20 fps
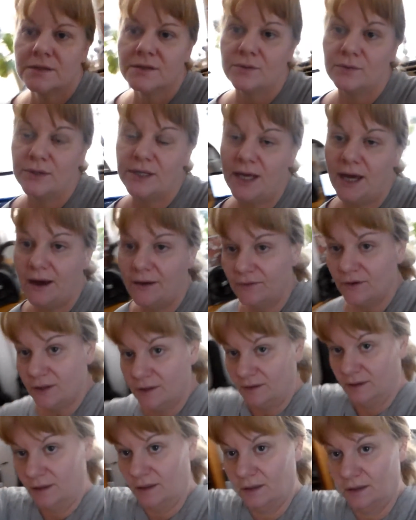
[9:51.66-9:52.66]
So we
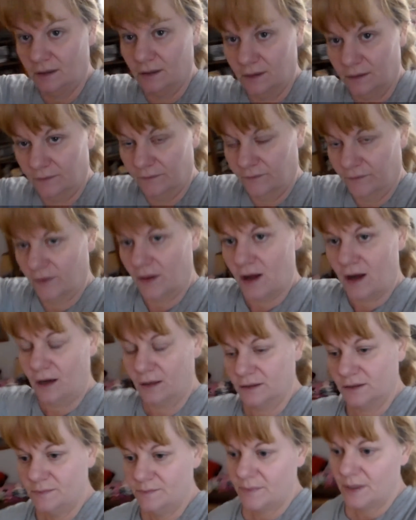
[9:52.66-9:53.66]
haven't
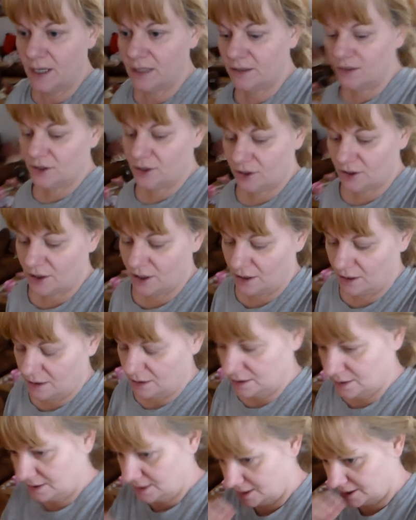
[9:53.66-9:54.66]
vlogged much
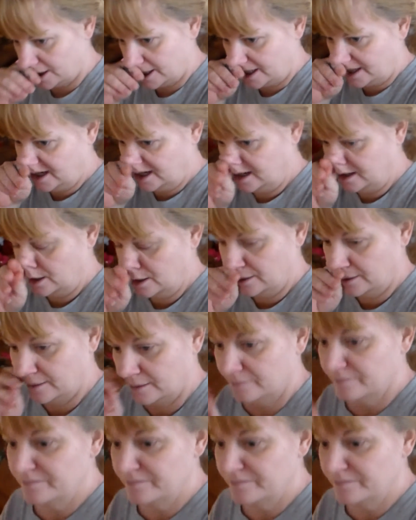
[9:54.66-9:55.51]
today.